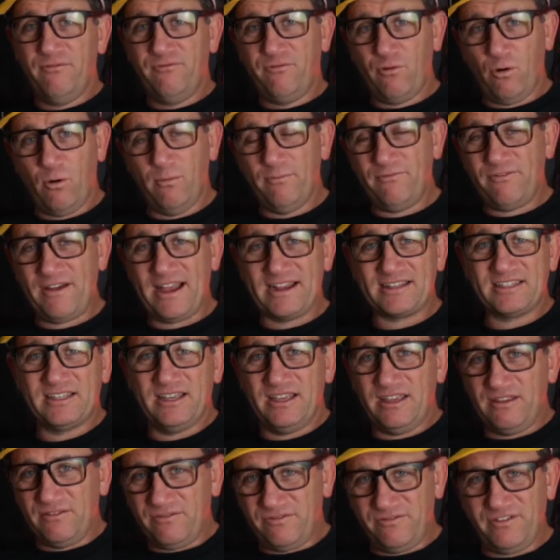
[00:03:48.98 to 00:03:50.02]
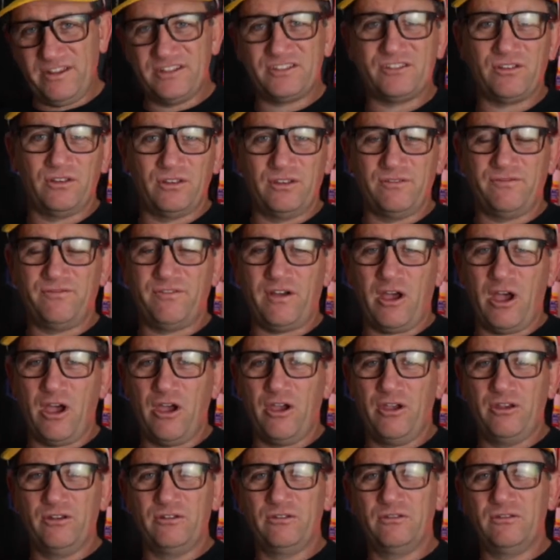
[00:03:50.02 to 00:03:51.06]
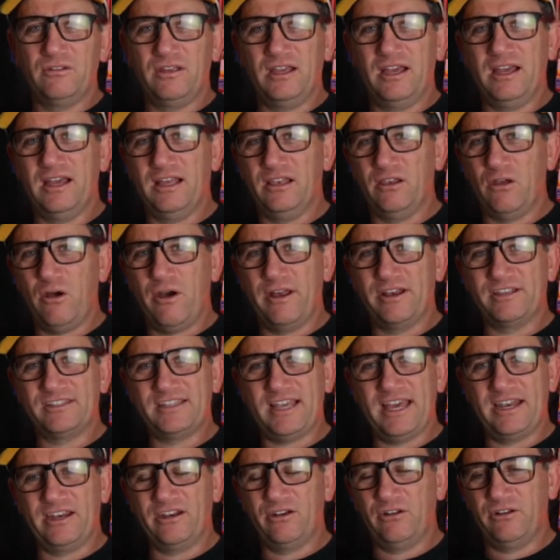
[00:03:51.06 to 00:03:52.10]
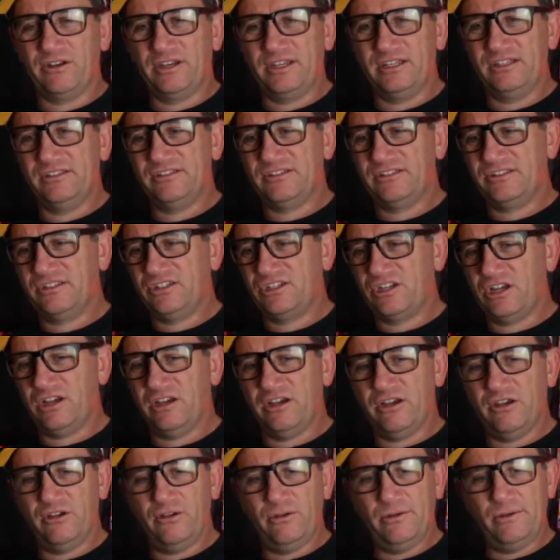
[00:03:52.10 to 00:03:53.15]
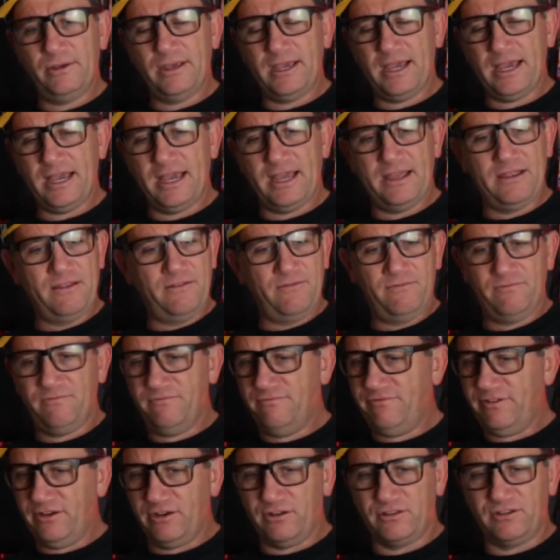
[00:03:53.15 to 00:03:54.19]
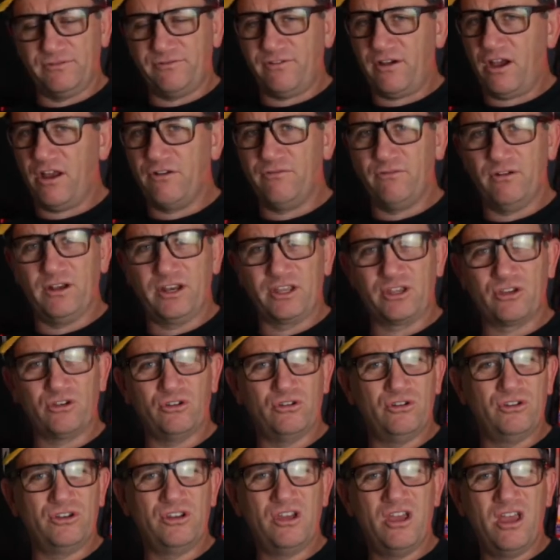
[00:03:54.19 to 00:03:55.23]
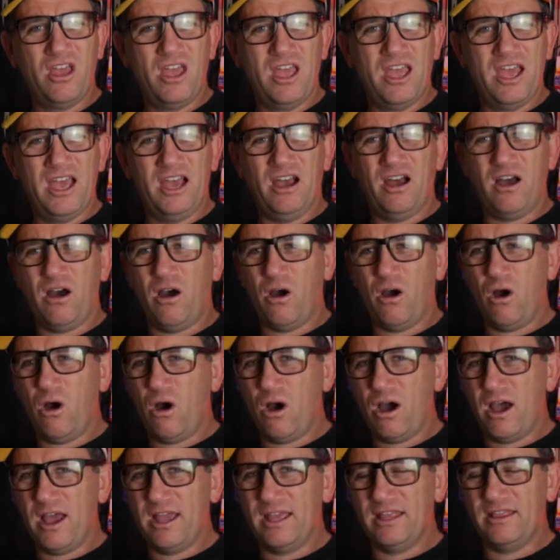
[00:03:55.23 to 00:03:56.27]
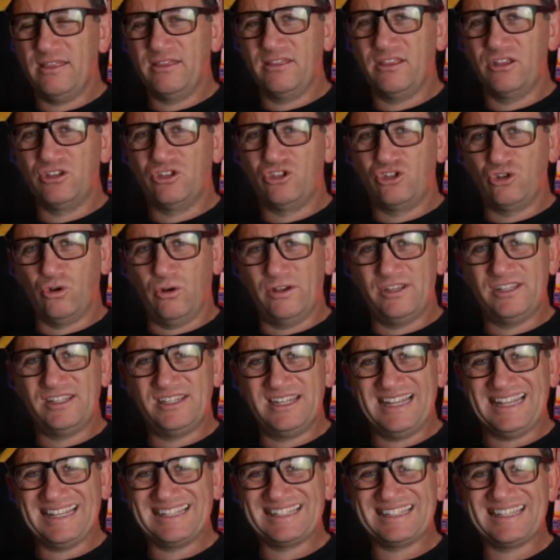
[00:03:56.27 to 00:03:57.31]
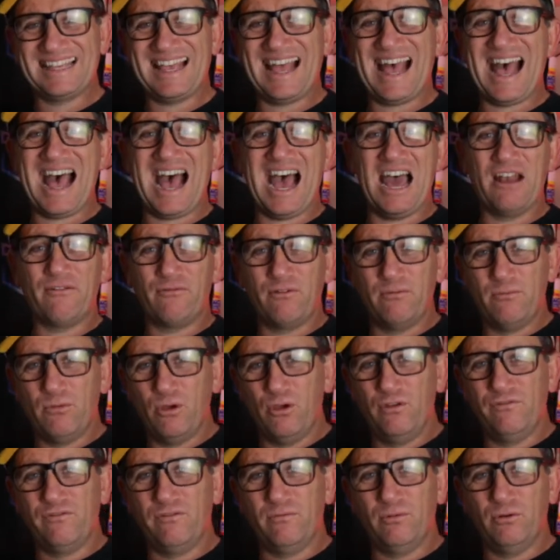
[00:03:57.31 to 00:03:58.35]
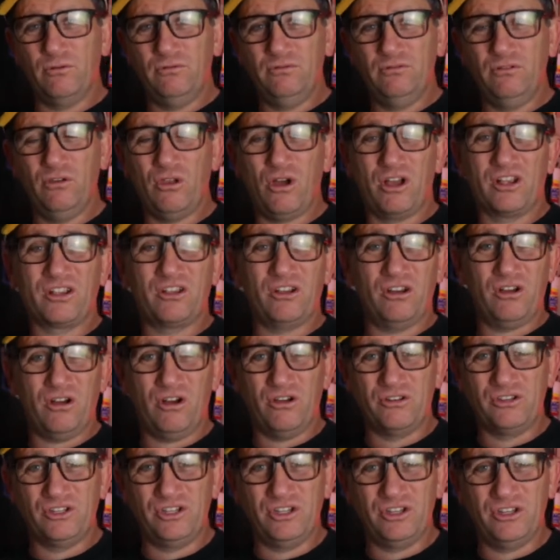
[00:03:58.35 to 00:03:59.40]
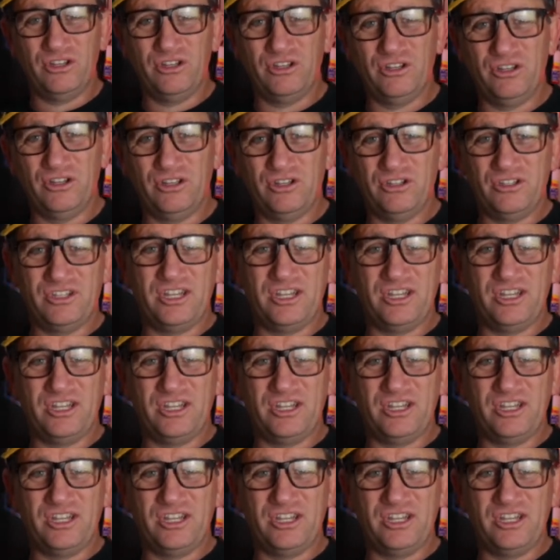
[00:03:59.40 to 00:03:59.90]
Form factor, it fits on the phone. Linus had it on his show. Fit on the phone really good. The joysticks aren't removable like on your